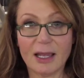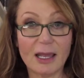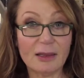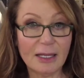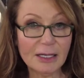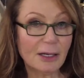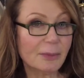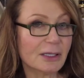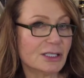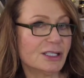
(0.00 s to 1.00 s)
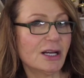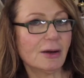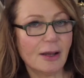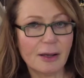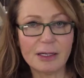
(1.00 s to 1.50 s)
And later I'm going to share
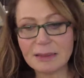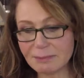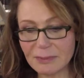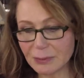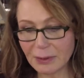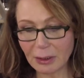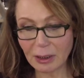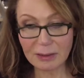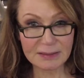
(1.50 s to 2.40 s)
how I'm doing it all.